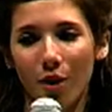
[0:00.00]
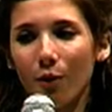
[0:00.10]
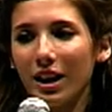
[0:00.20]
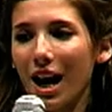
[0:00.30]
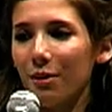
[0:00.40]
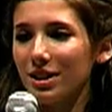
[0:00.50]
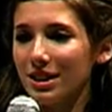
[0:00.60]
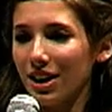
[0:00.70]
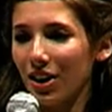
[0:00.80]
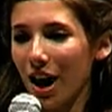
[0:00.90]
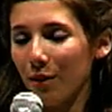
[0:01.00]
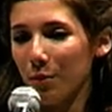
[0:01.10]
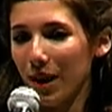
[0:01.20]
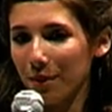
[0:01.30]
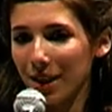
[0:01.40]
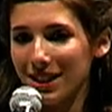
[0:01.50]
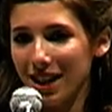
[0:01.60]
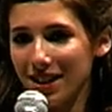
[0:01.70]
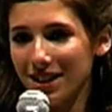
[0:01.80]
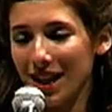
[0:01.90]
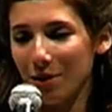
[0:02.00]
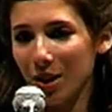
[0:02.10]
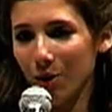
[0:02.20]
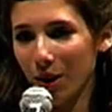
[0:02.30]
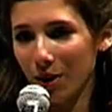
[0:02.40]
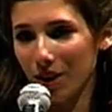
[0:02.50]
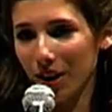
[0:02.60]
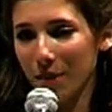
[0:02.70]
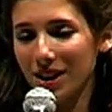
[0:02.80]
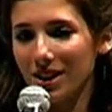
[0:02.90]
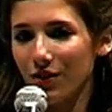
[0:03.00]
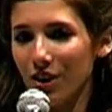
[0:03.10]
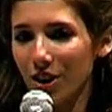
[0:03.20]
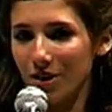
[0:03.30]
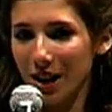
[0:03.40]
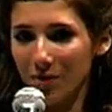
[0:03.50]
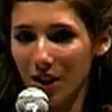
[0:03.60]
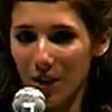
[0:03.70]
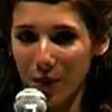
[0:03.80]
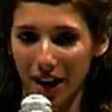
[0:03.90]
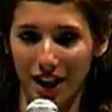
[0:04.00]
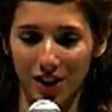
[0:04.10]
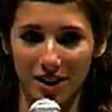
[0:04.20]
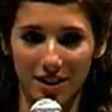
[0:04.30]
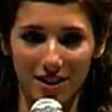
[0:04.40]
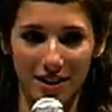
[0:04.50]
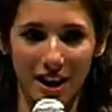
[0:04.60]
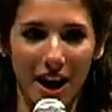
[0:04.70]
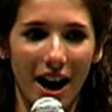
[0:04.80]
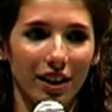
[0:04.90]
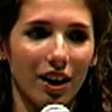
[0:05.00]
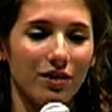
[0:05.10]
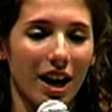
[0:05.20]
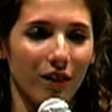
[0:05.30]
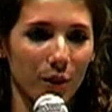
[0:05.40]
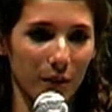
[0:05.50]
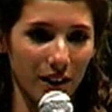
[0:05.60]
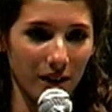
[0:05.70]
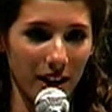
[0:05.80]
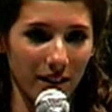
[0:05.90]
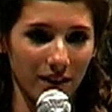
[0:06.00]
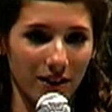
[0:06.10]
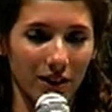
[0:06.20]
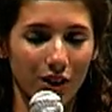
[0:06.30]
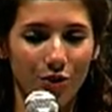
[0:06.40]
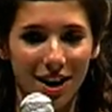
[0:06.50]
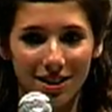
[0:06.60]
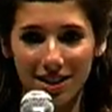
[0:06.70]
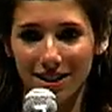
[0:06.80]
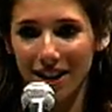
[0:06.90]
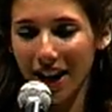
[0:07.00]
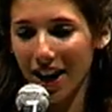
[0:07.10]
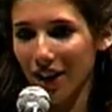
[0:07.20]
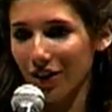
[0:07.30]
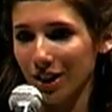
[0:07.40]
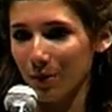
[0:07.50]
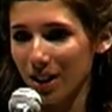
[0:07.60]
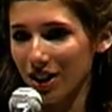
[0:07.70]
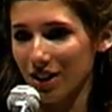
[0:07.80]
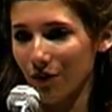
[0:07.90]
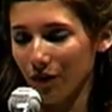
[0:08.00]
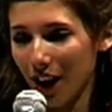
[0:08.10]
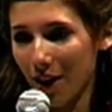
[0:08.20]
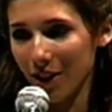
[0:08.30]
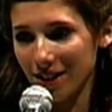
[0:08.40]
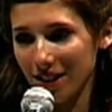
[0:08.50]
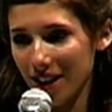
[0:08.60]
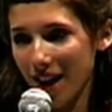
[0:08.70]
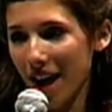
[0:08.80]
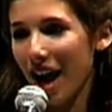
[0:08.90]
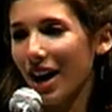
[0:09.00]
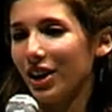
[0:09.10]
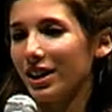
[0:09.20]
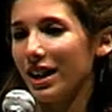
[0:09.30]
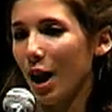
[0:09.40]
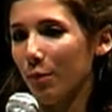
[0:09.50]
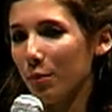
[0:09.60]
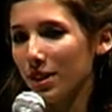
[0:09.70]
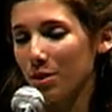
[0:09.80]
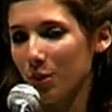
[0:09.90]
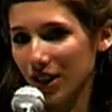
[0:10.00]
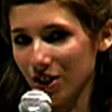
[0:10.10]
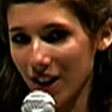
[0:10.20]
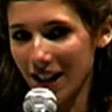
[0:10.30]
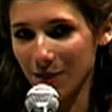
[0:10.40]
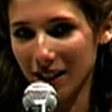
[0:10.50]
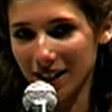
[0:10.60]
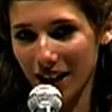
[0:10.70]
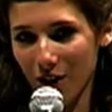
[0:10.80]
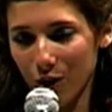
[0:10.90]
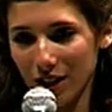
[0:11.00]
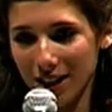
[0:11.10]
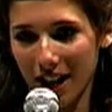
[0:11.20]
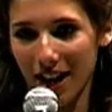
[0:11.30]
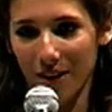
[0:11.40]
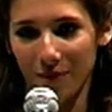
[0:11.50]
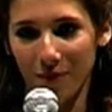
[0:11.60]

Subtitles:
When I was little, I would beg my dad to take me to work with him as he videotaped all the pageants. I loved every bit of it, the dresses, the hair, the speeches, and flowers. I couldn't help it but to picture that as myself one day.